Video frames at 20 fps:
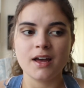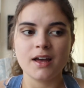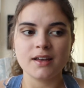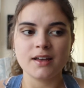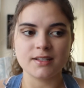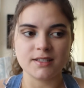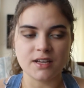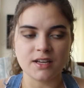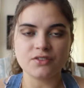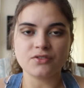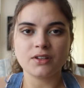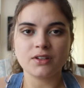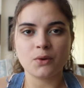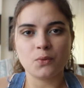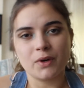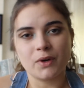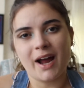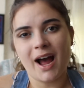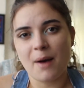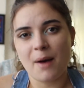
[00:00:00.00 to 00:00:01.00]
essentially
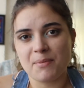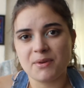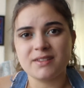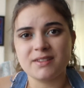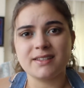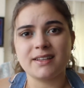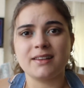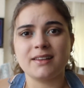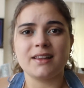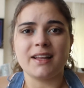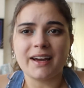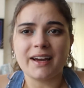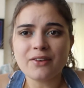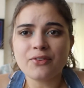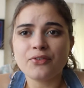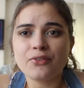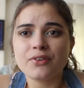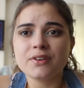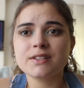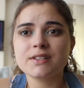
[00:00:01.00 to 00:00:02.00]
what happens in
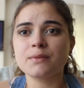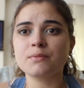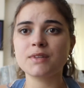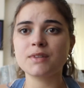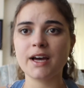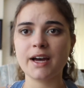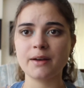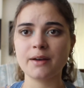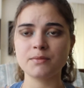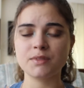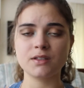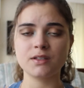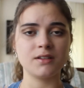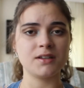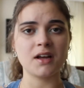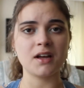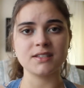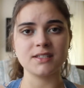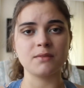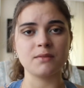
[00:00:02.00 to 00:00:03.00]
life sometimes,
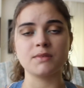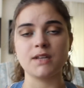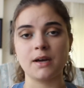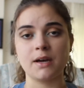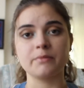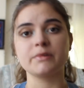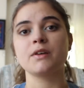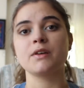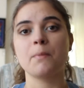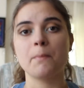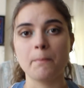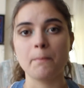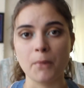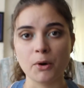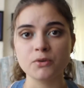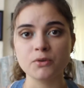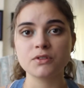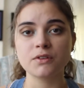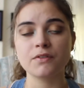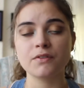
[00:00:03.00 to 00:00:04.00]
not sometimes,
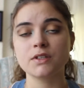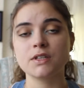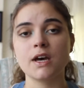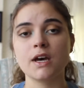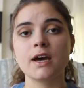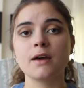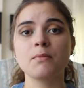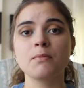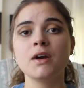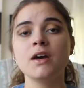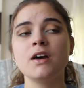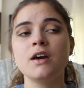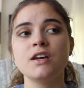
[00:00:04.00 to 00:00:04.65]
most of the time.